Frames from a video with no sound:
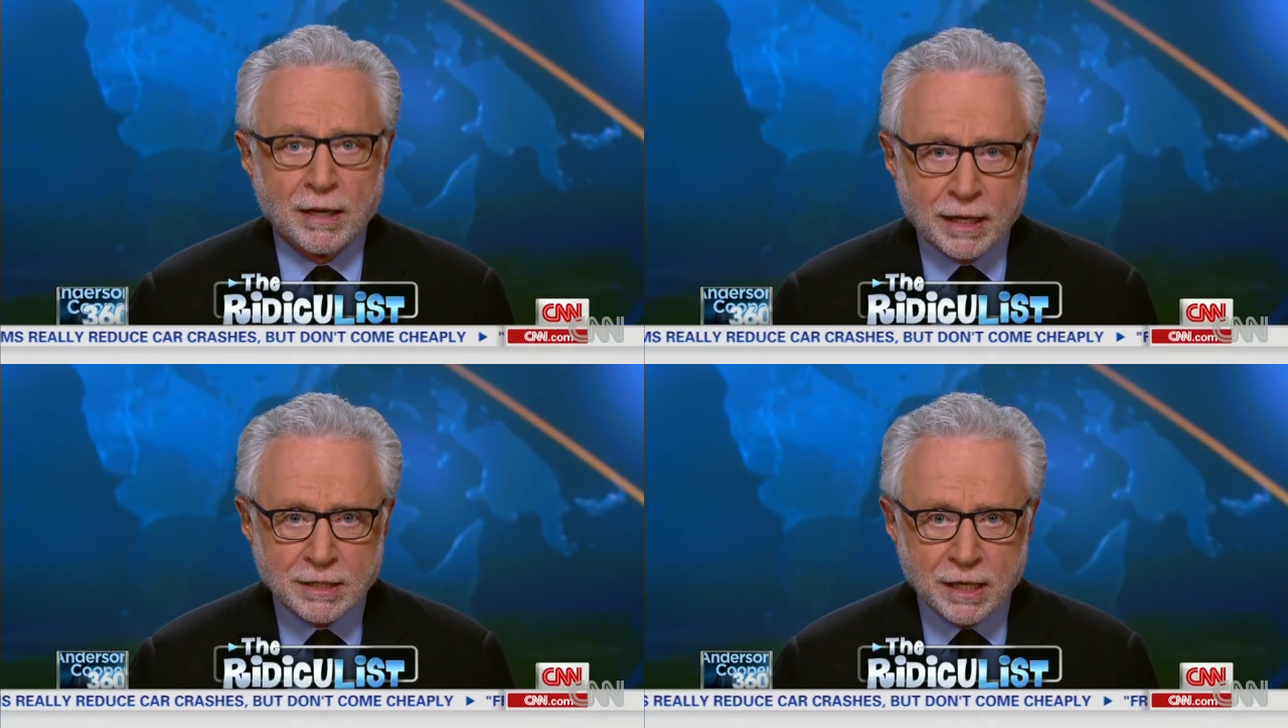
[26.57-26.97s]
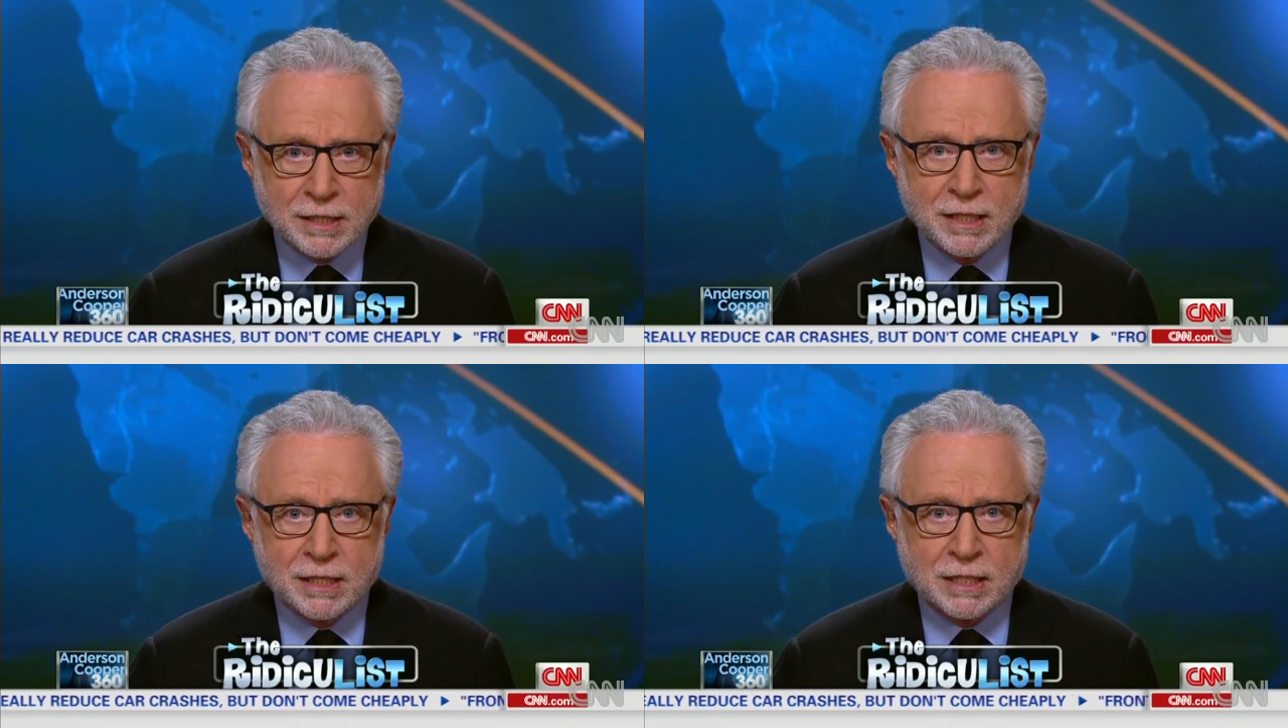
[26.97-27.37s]
Let's
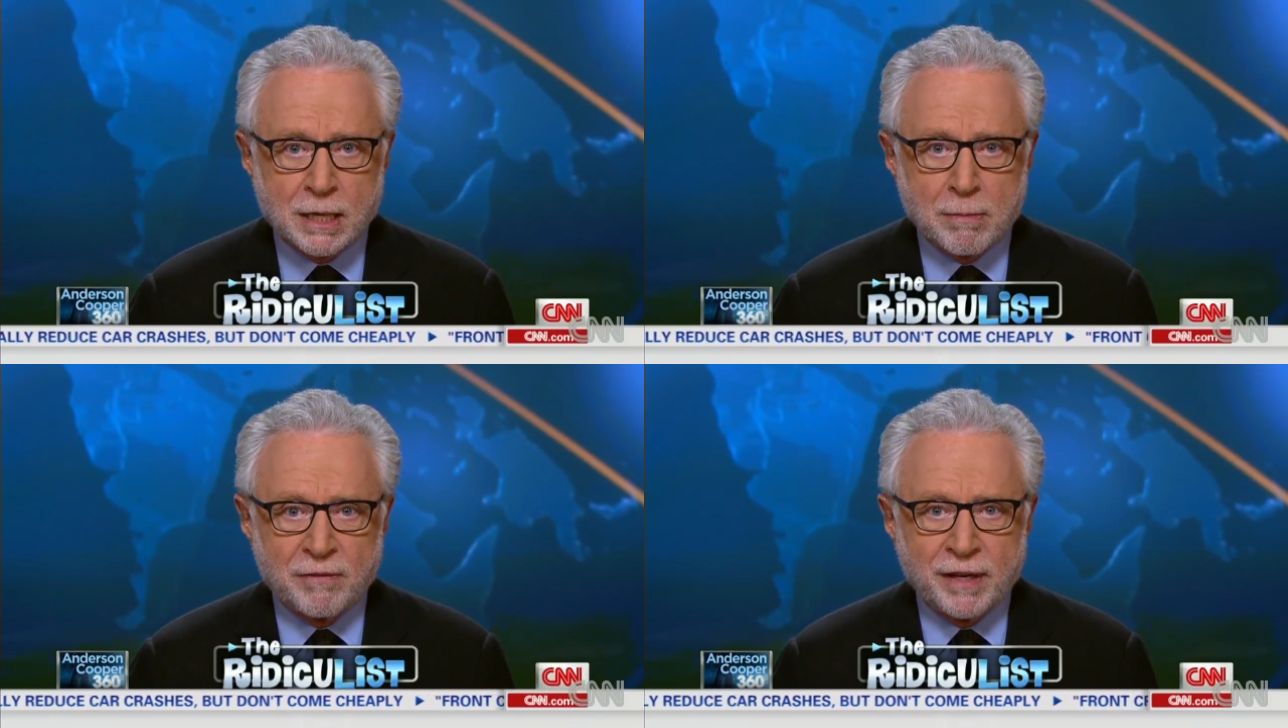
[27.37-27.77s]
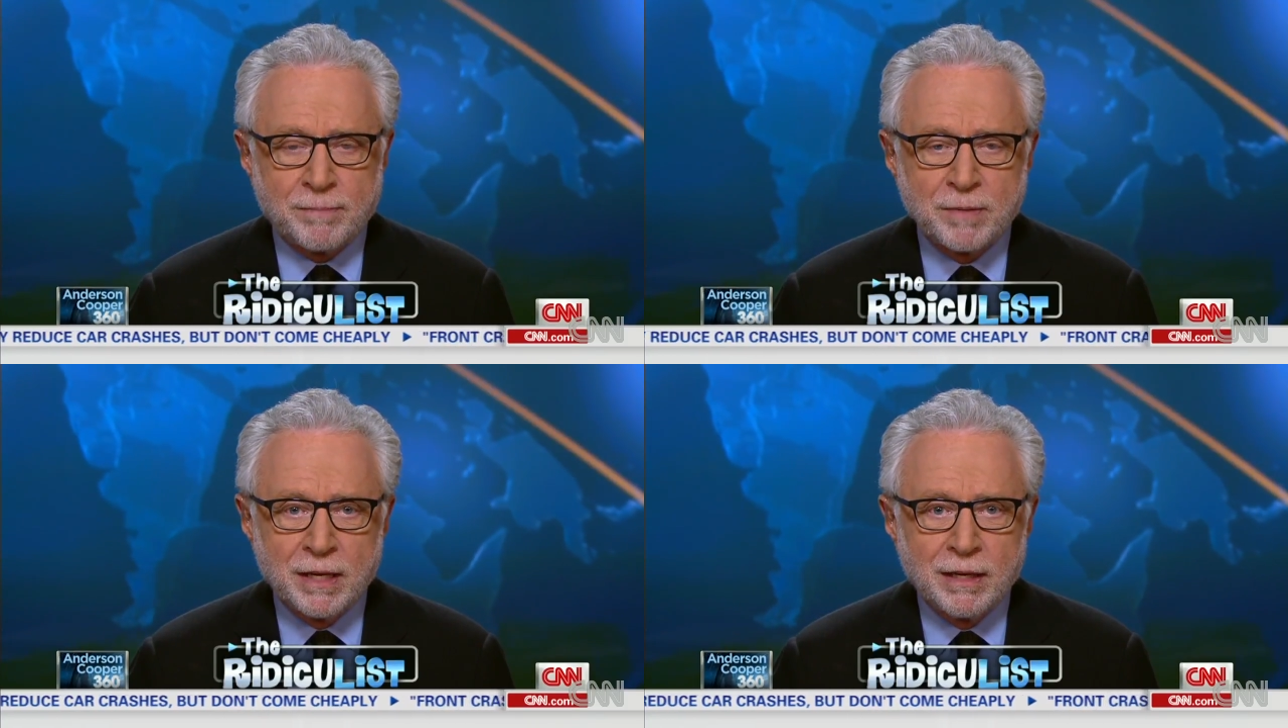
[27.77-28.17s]
listen to some of
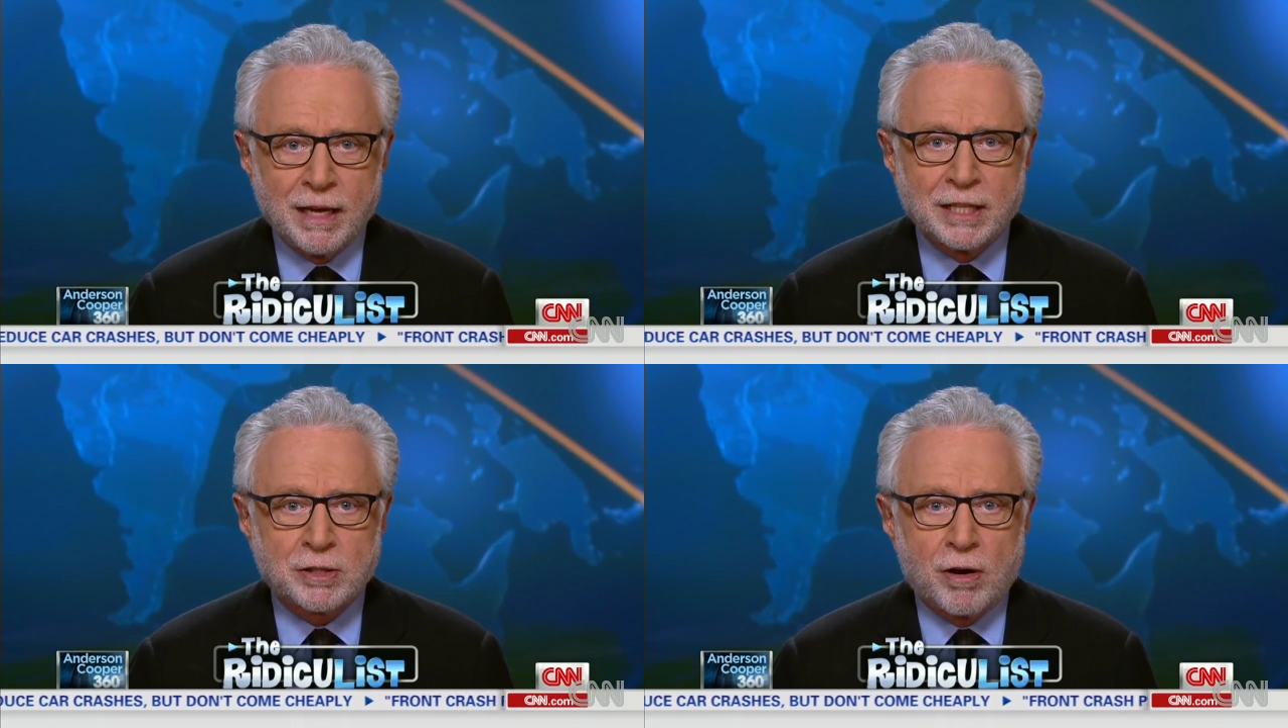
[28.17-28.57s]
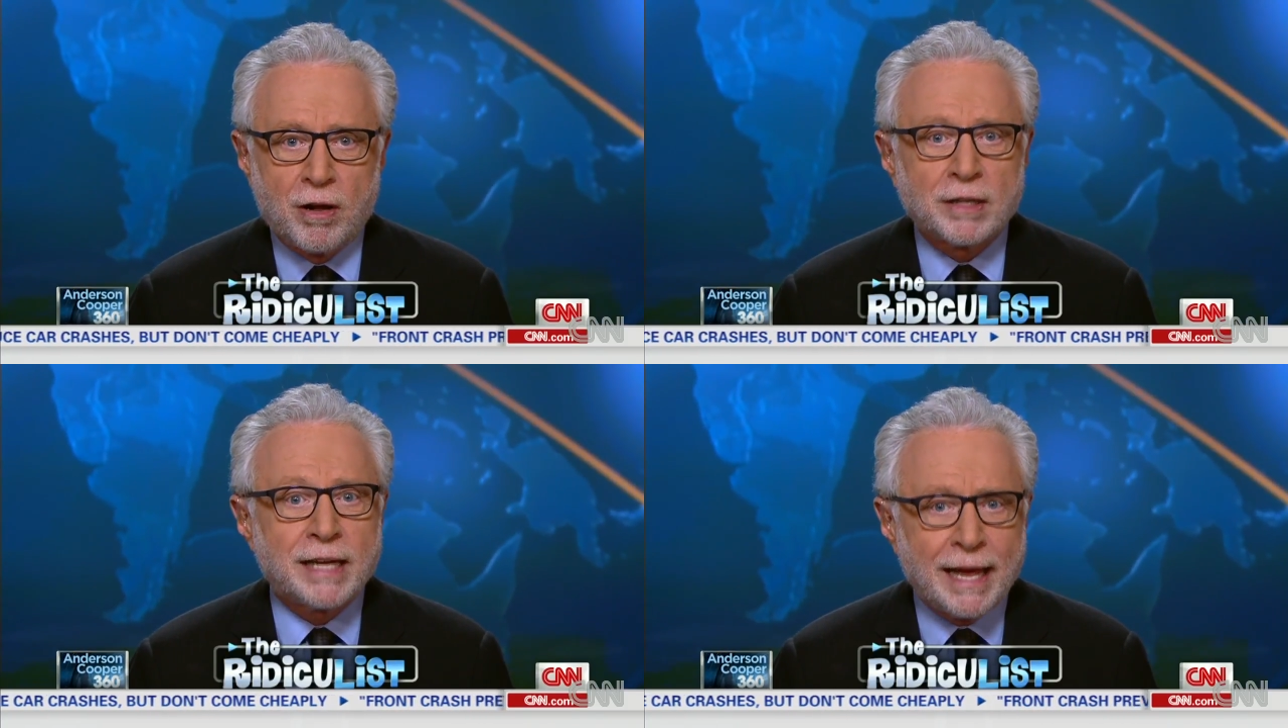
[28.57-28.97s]
it. It's
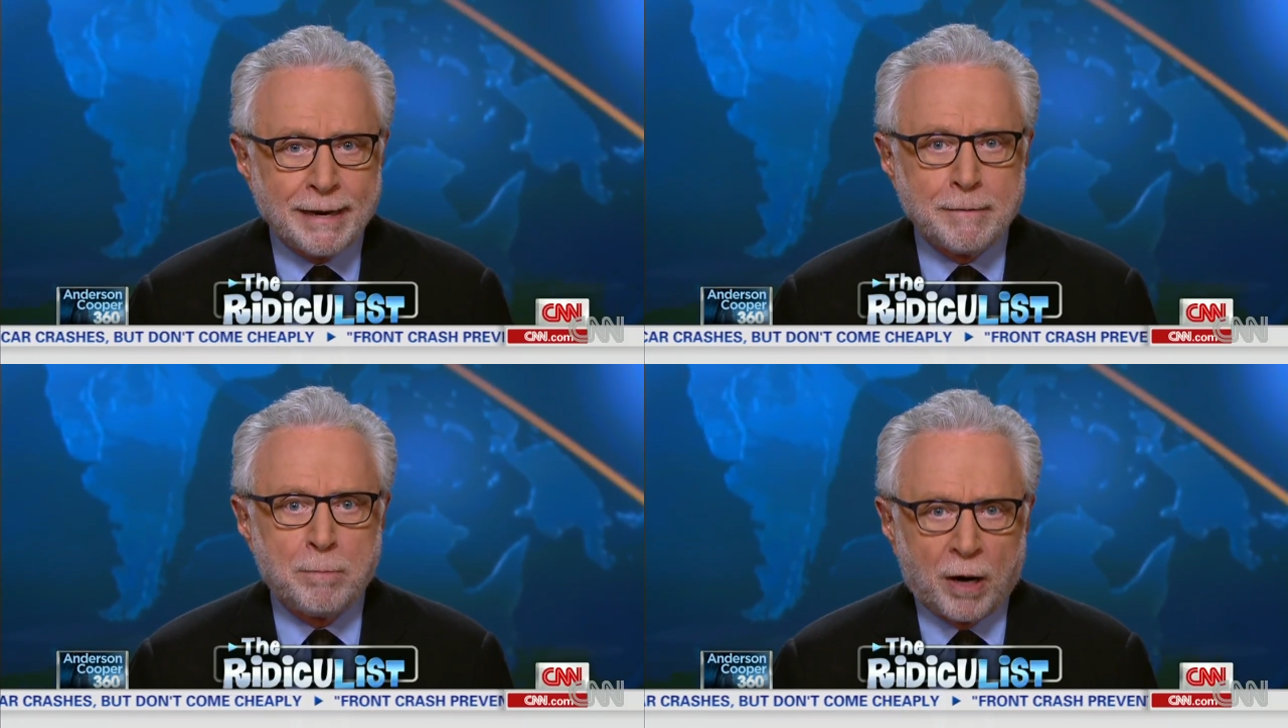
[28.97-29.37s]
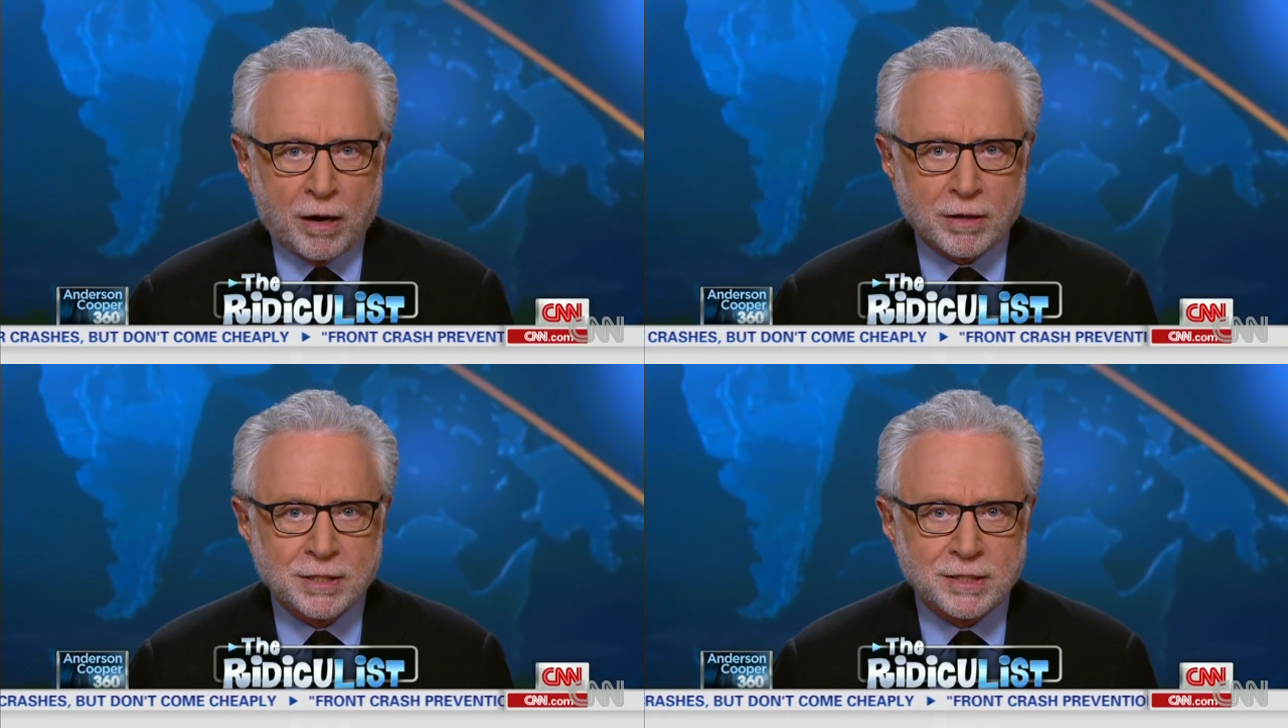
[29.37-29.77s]
called End
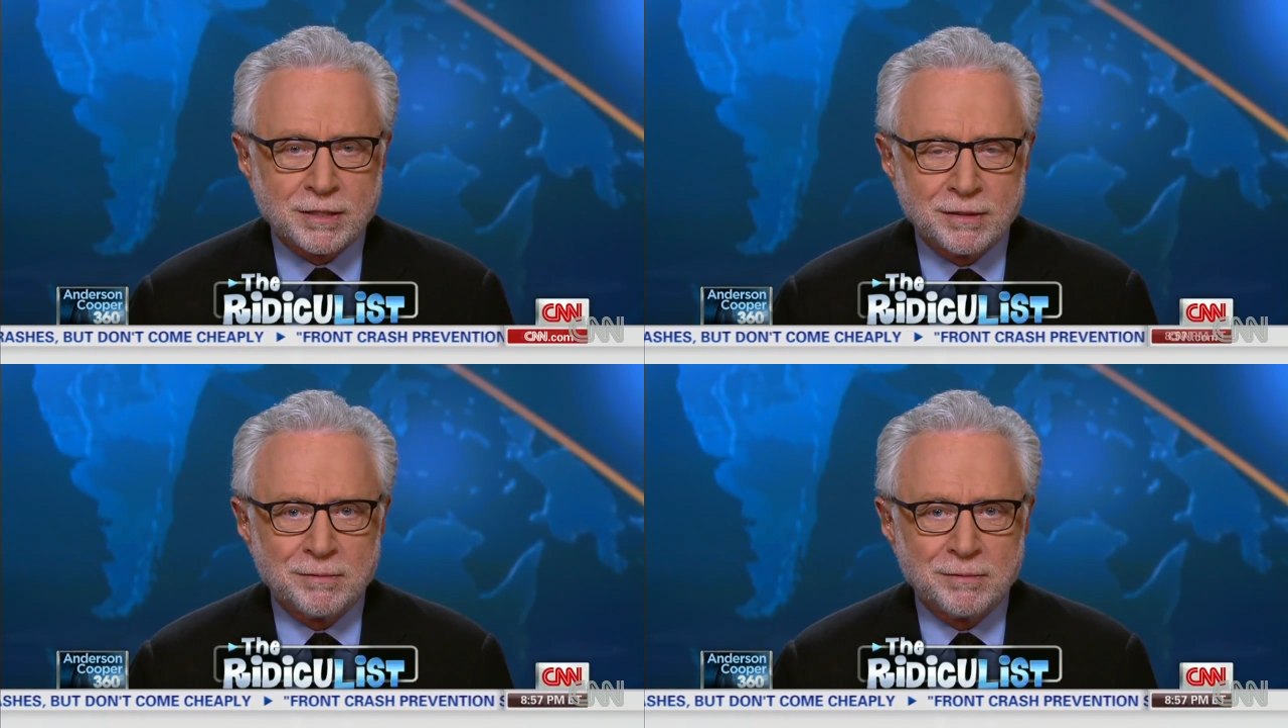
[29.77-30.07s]
Boss.